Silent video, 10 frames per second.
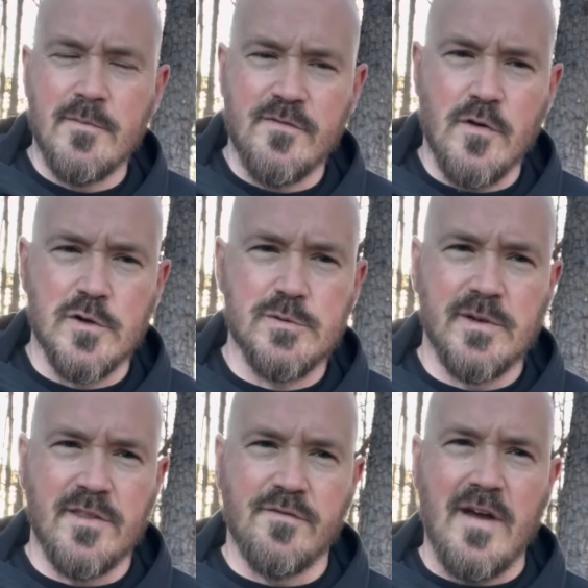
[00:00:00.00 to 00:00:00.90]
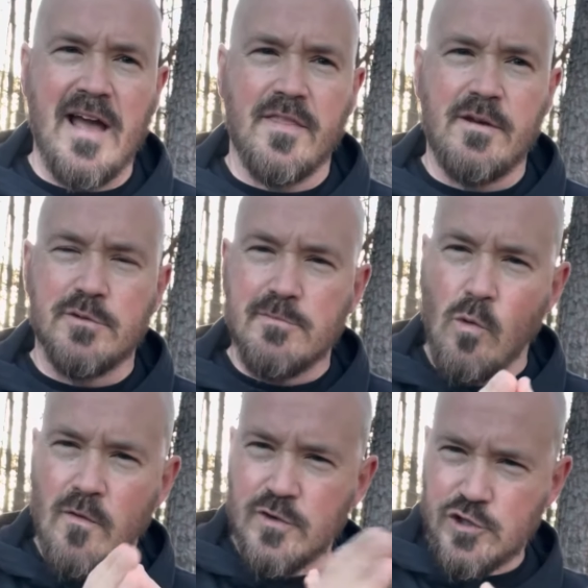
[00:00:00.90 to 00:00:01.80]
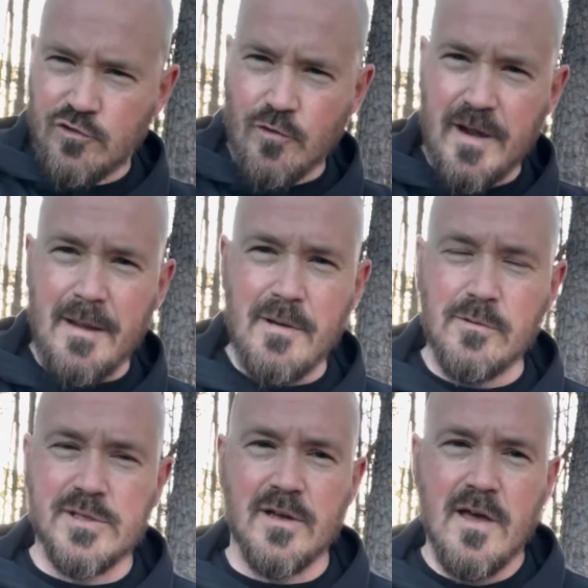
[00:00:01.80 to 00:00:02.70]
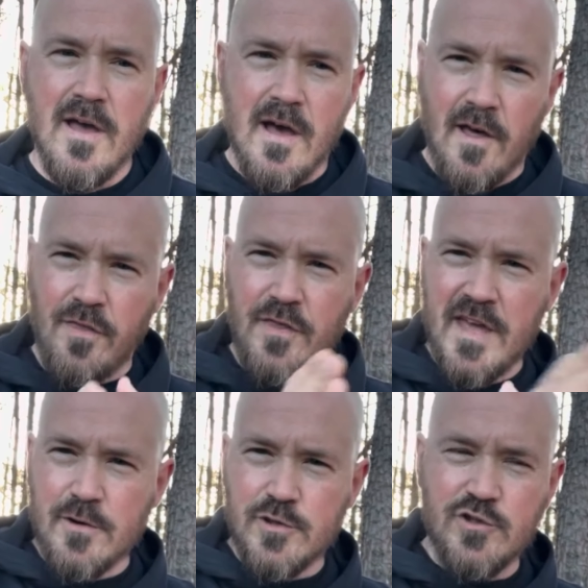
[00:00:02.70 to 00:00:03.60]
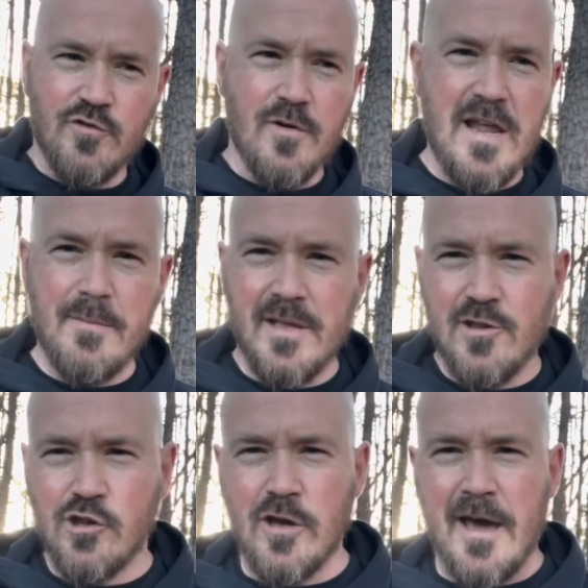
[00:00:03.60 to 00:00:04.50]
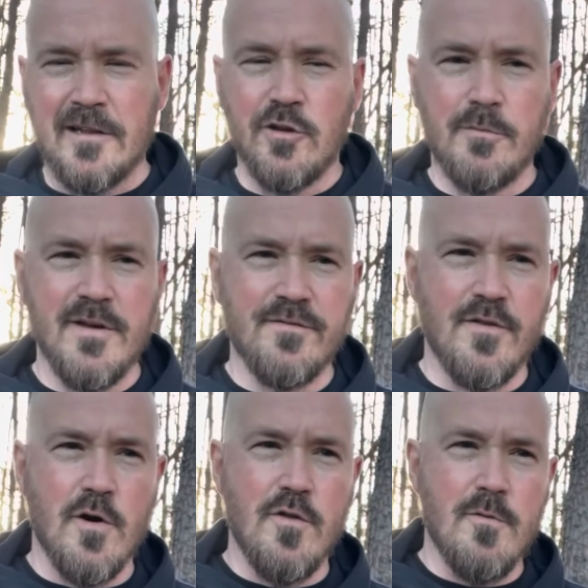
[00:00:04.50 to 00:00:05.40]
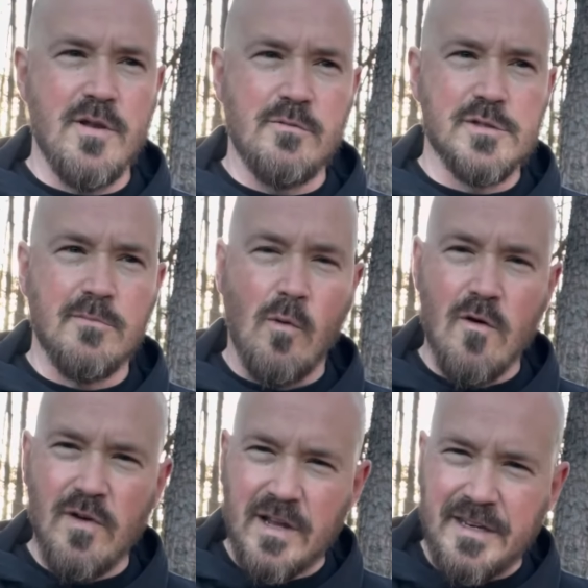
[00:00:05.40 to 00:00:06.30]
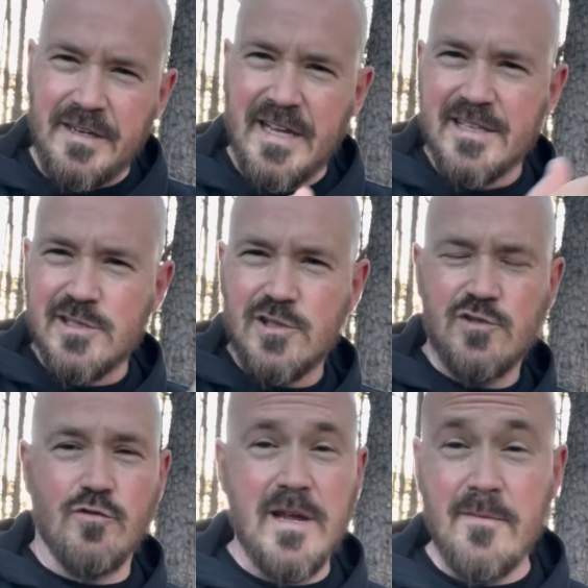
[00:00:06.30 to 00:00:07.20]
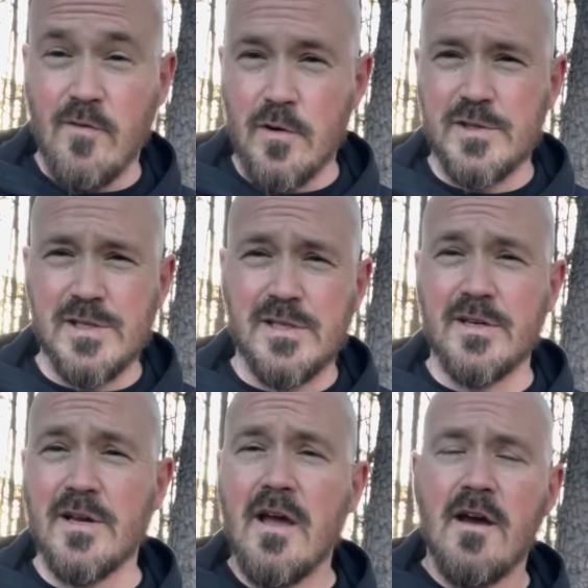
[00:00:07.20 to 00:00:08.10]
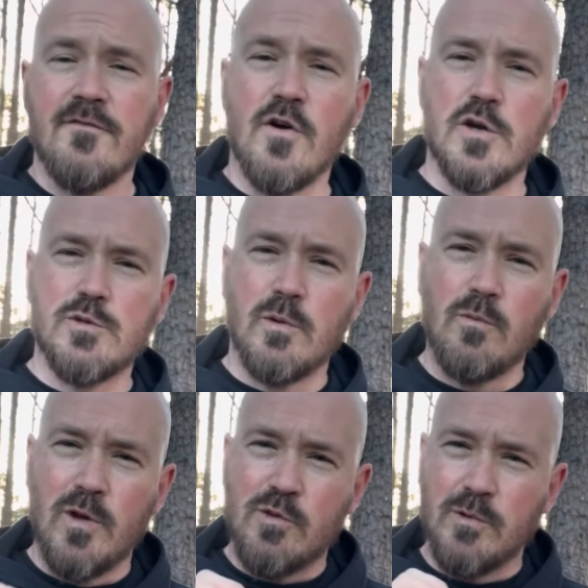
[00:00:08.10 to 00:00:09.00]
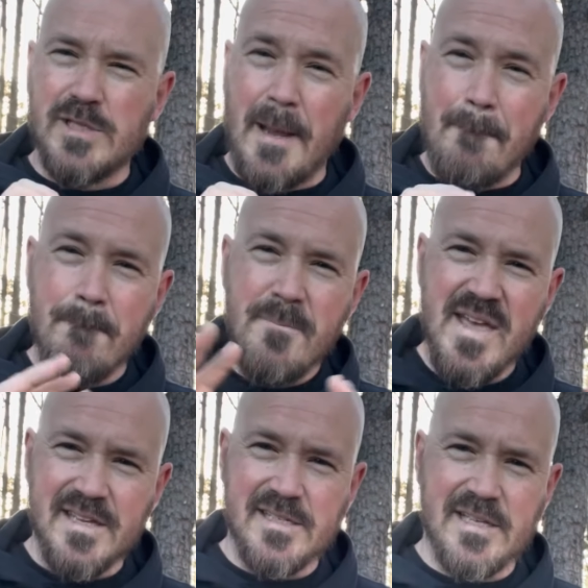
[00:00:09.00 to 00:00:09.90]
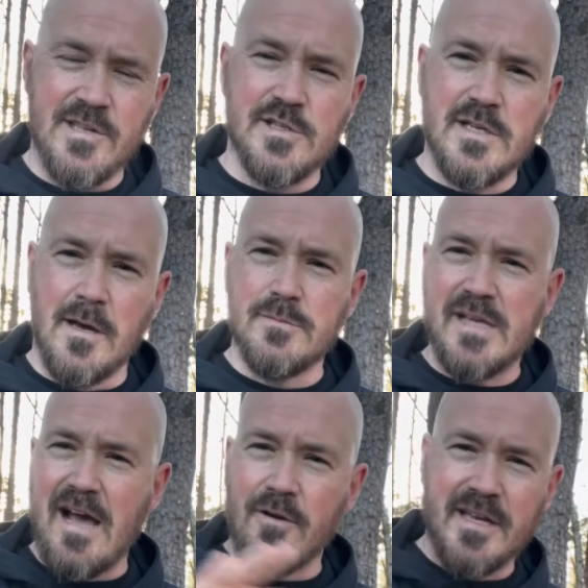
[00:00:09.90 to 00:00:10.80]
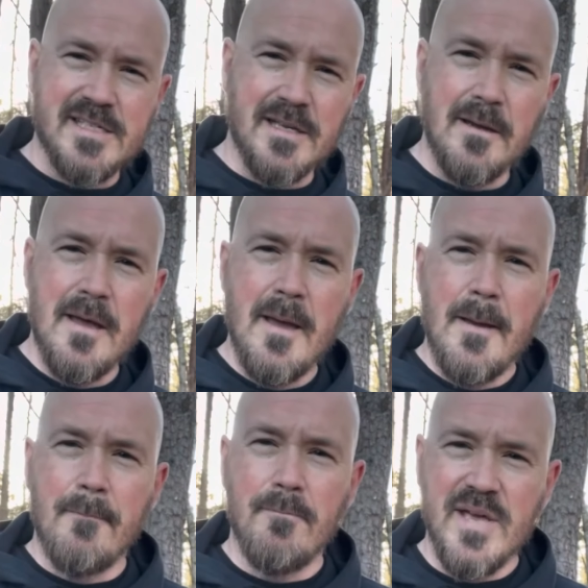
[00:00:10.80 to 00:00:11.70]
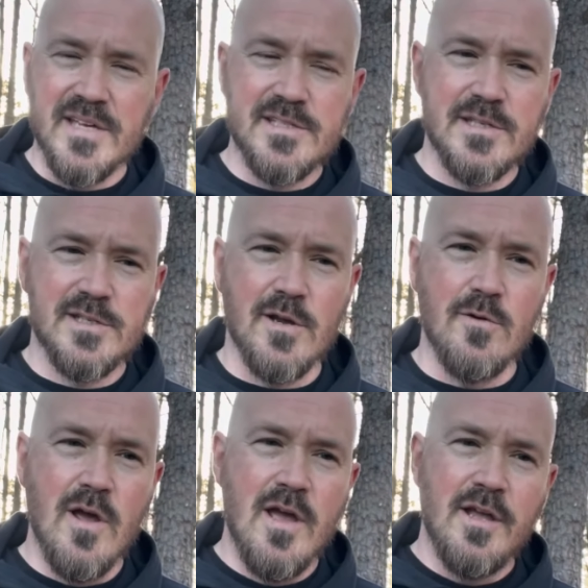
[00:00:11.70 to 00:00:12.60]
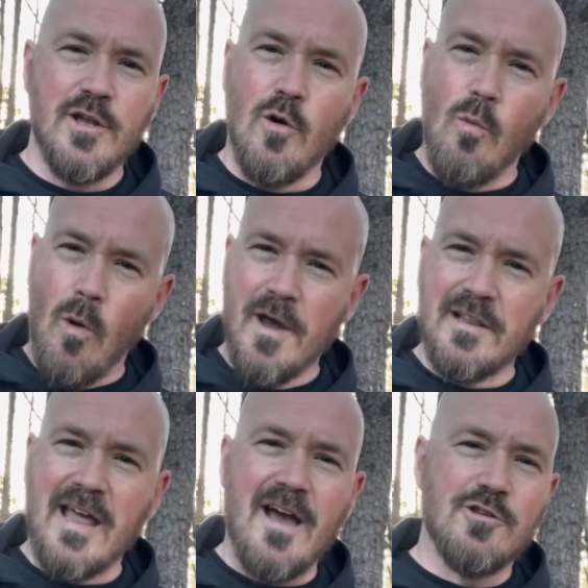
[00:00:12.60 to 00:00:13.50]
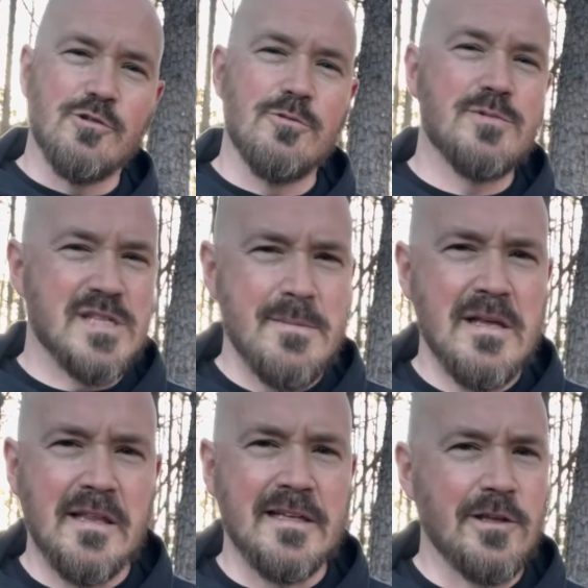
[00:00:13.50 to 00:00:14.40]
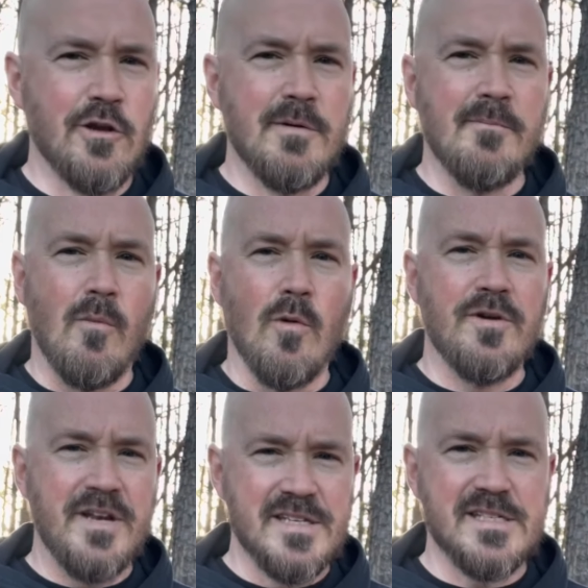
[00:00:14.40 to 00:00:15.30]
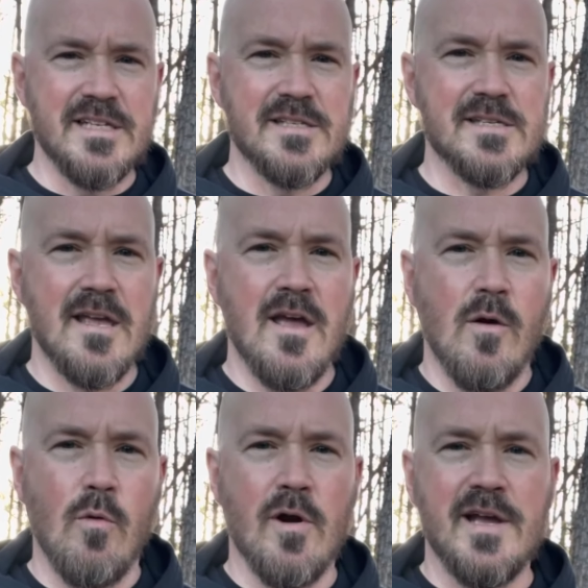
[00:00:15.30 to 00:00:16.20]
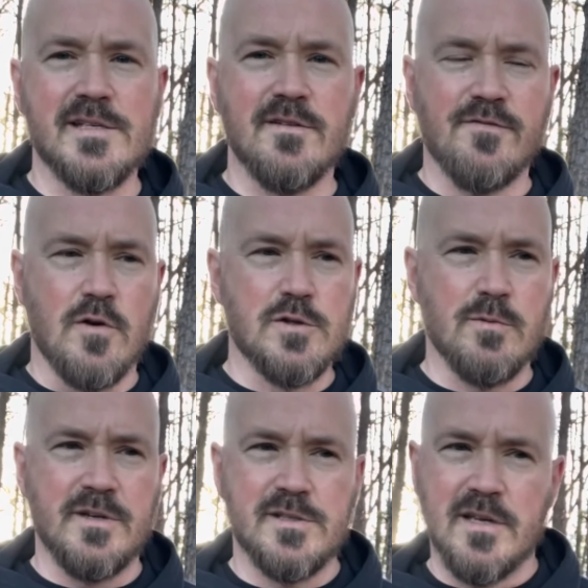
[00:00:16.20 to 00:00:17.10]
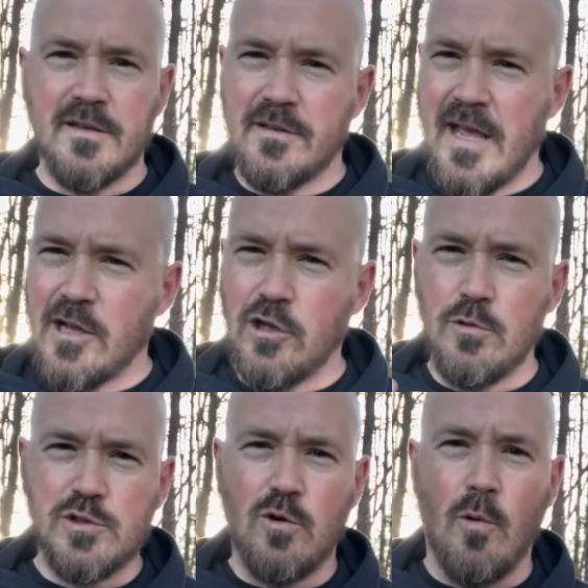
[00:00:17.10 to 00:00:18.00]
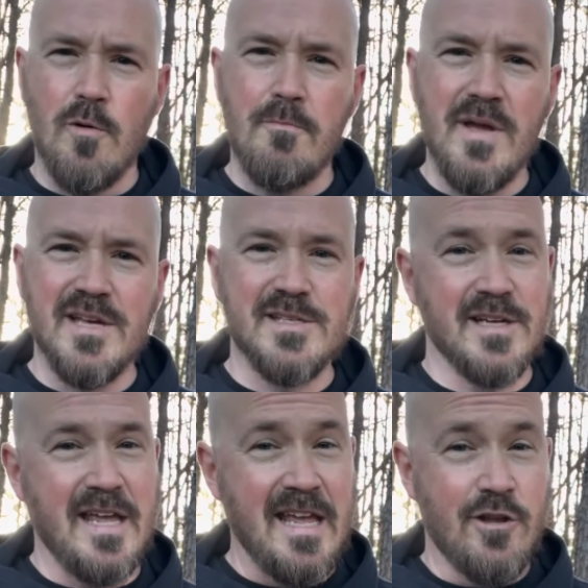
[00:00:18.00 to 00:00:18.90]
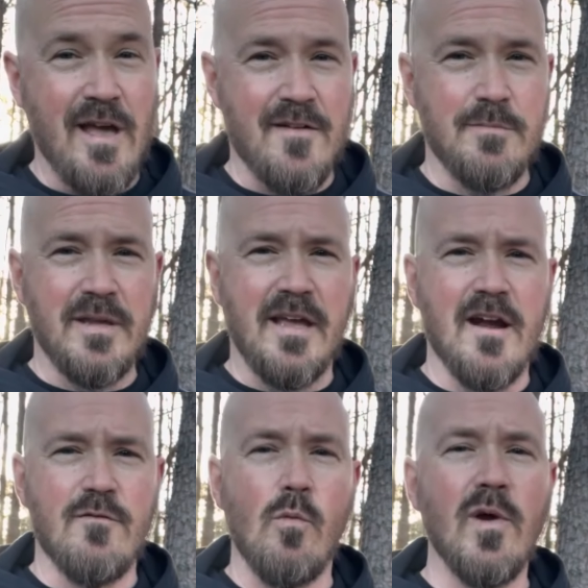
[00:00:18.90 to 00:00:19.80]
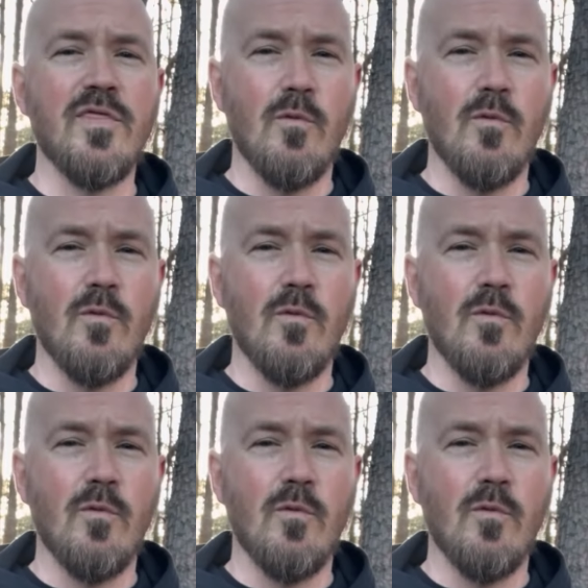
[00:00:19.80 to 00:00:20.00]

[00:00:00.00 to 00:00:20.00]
the first one in the fact that it was more of a stream. It was a thinner stream. It shot a little bit further, but it was more of a condensed stream versus the first one, which was a mist. It just comes out as a mist. So, one allows you seemingly a little bit more distance, whereas the first one is that close quarter mist. Again, you have to be careful with the